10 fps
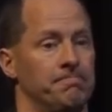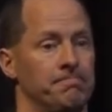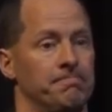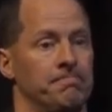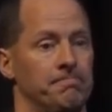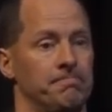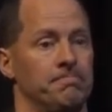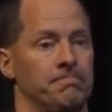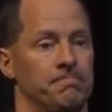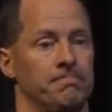
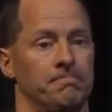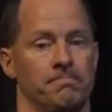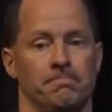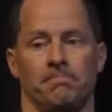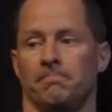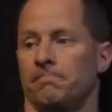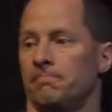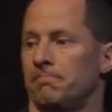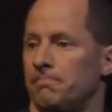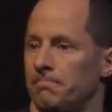
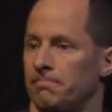Nothing is said.